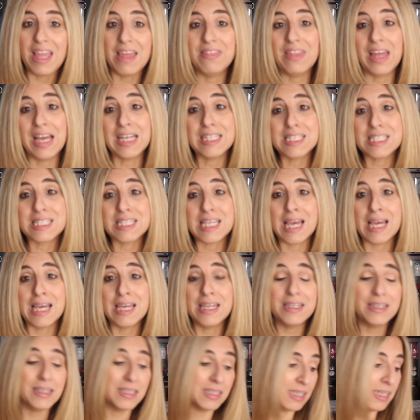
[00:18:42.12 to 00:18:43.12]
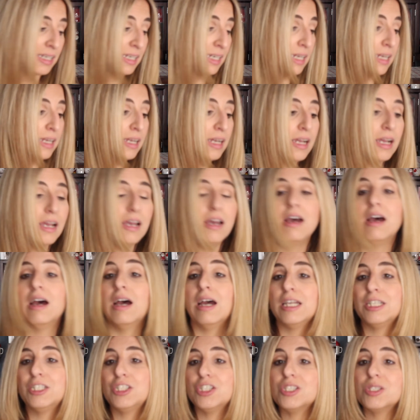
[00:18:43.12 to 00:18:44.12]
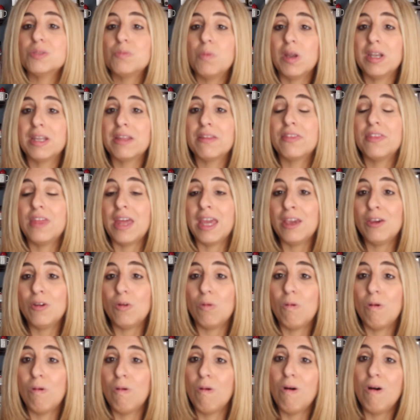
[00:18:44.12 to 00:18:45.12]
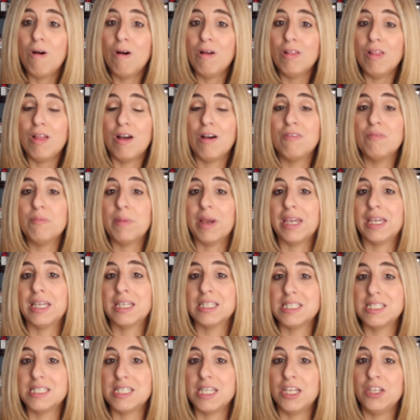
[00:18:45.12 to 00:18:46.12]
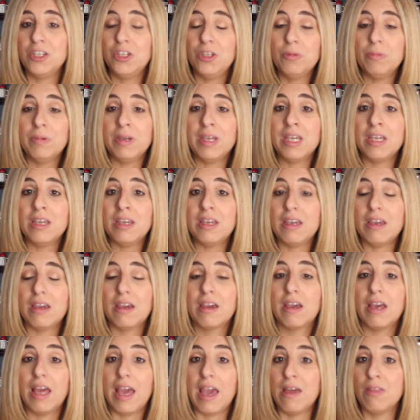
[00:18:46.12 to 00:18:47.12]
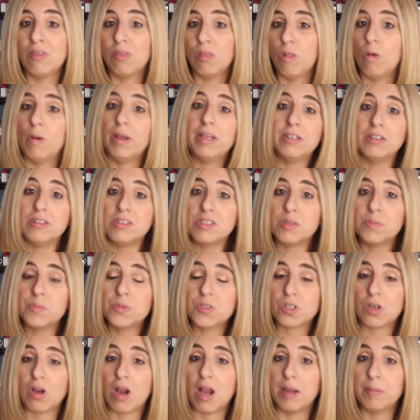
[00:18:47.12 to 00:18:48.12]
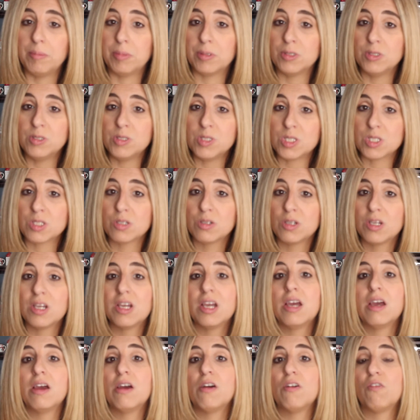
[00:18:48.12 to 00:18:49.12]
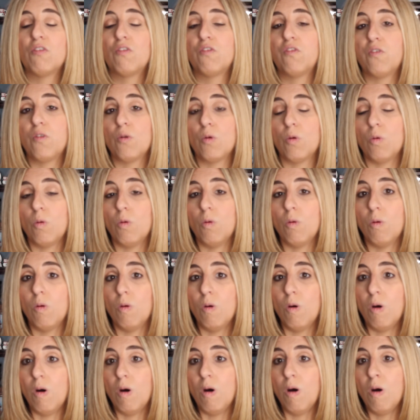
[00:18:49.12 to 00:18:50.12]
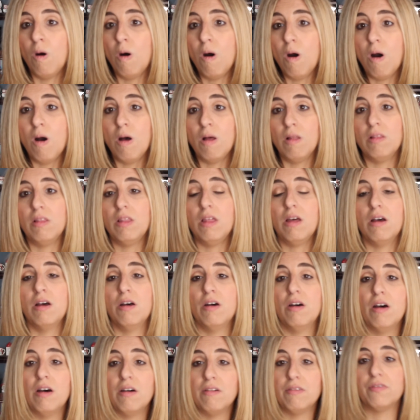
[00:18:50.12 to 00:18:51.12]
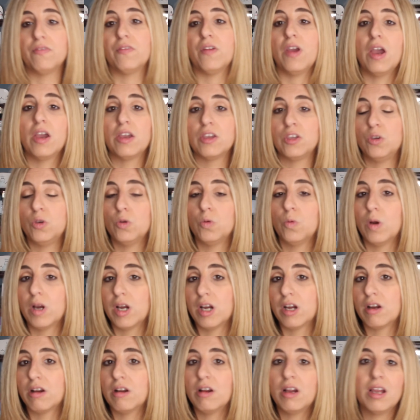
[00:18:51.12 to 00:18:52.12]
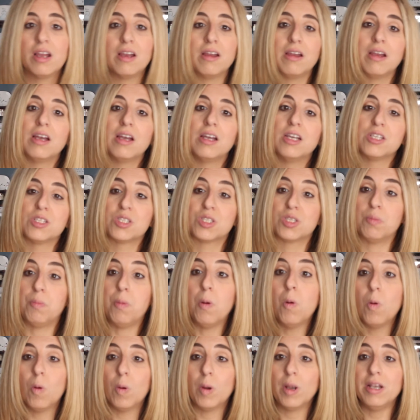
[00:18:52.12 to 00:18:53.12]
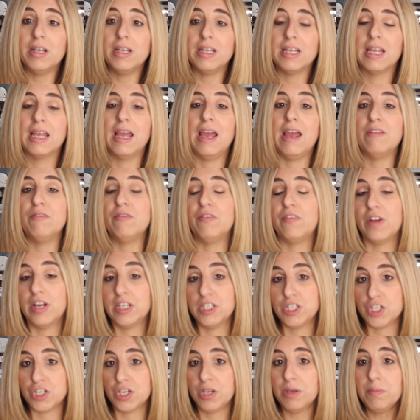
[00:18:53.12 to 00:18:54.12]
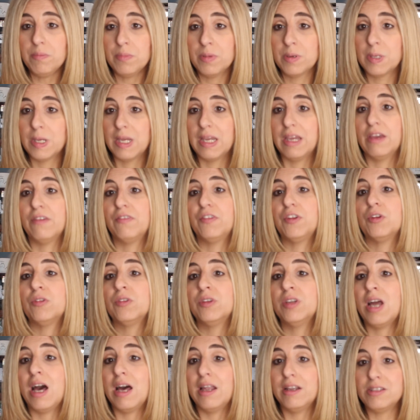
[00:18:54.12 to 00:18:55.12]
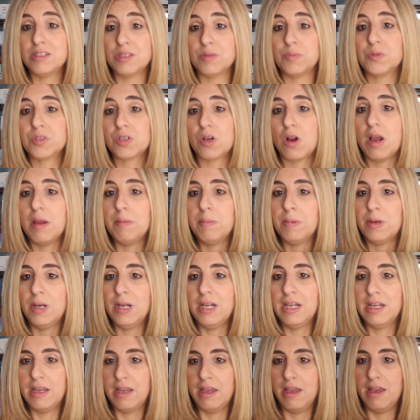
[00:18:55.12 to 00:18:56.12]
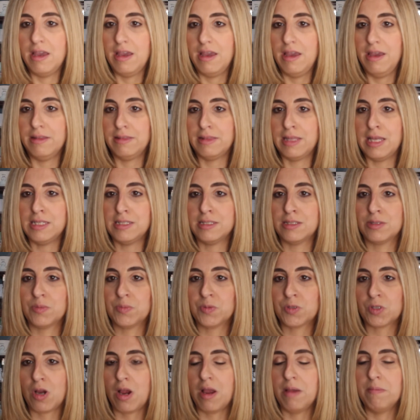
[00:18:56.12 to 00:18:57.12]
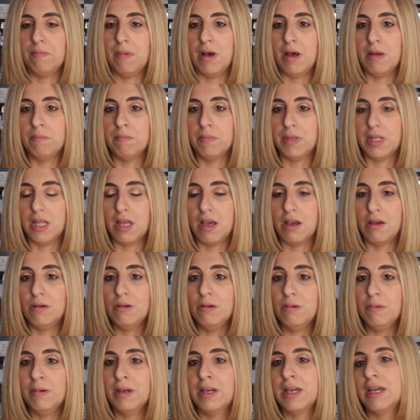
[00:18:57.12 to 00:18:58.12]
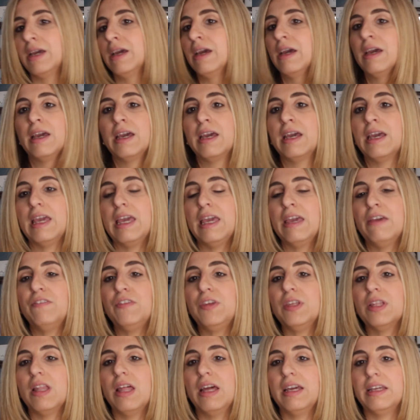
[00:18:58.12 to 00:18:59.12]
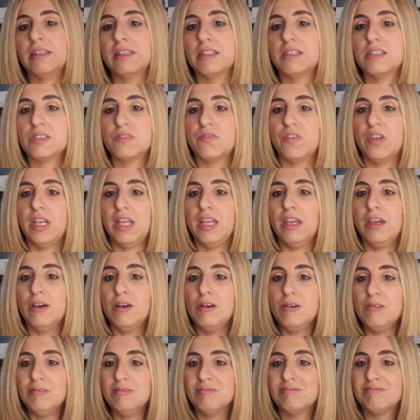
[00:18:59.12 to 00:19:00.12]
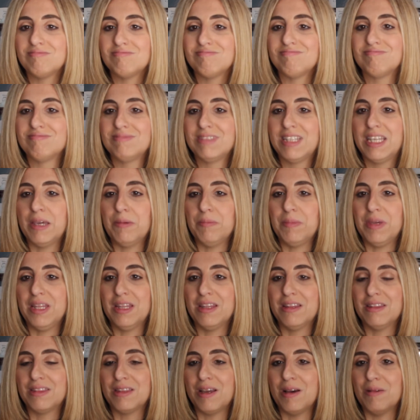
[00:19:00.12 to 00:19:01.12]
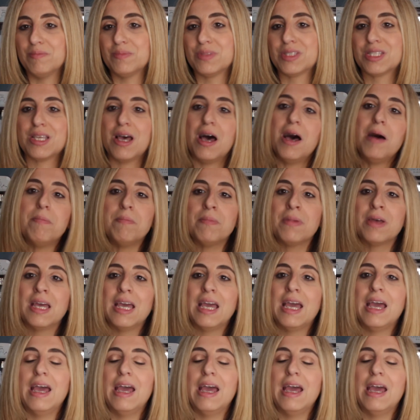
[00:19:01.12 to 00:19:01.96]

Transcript: That said, I just want to thank all of my continuing and loyal subscribers for all of your support and friendship. If you're not a subscriber, hit that subscribe button below. If you like this video, give me the thumbs up.